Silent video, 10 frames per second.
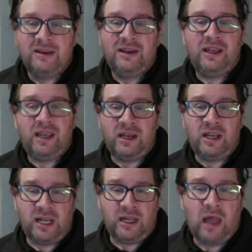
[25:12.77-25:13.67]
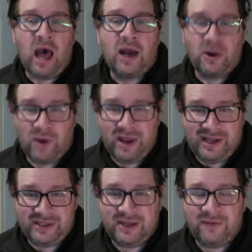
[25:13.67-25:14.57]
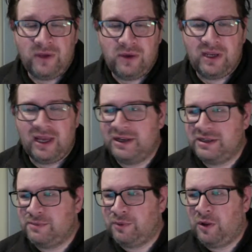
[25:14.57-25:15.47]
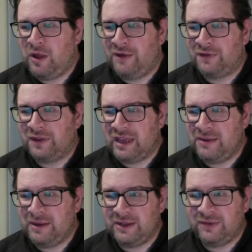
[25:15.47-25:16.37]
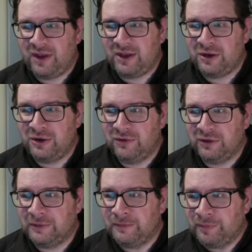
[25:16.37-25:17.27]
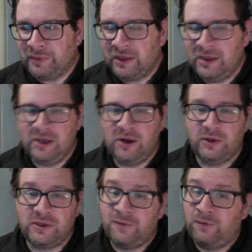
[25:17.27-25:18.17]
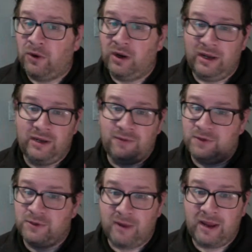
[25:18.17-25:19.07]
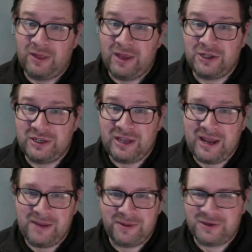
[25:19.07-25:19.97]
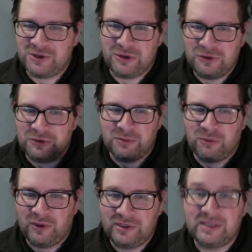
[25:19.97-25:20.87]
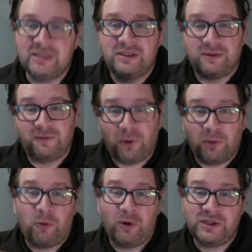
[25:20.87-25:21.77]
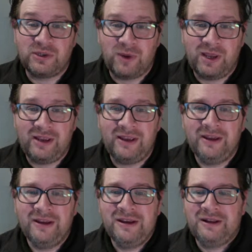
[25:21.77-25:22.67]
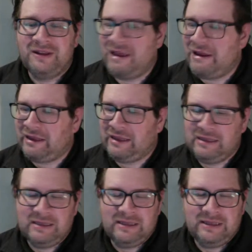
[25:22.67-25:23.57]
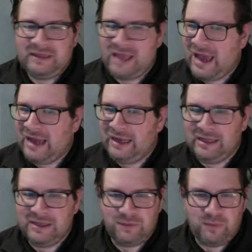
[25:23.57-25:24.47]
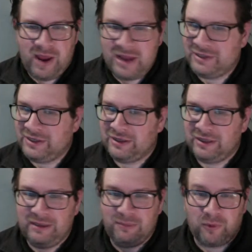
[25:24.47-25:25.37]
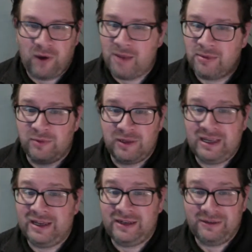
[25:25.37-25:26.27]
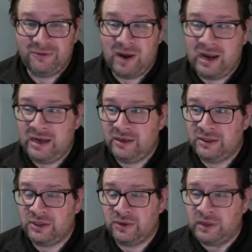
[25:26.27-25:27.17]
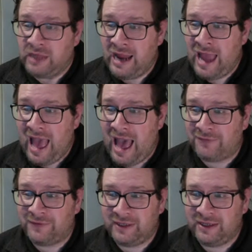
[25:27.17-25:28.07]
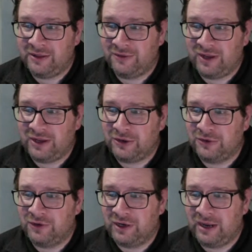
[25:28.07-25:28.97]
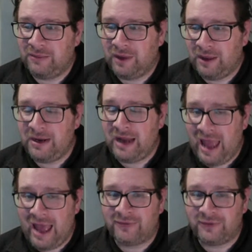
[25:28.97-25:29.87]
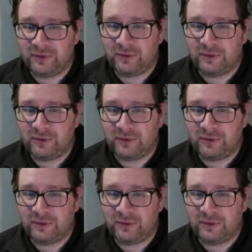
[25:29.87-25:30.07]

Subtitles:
in a lot of ways, if Utah doesn't pull off the game against Vancouver, it's and if it's a regulation game and there's no loser points, it's a 4-point swing. Like, that is basically probably it, right? So they have to get the Vancouver game. I mean, have to.